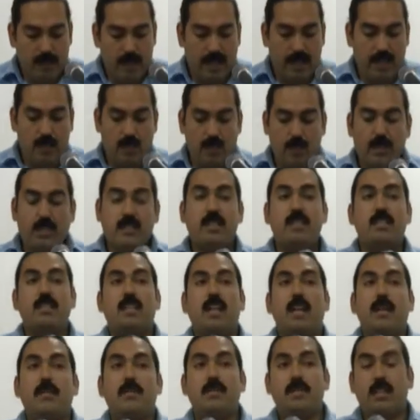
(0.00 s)
And in recent
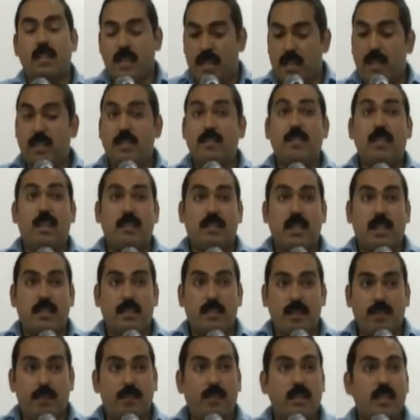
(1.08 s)
times, it is not that
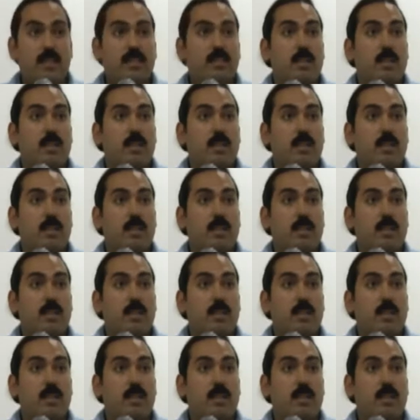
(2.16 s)
different.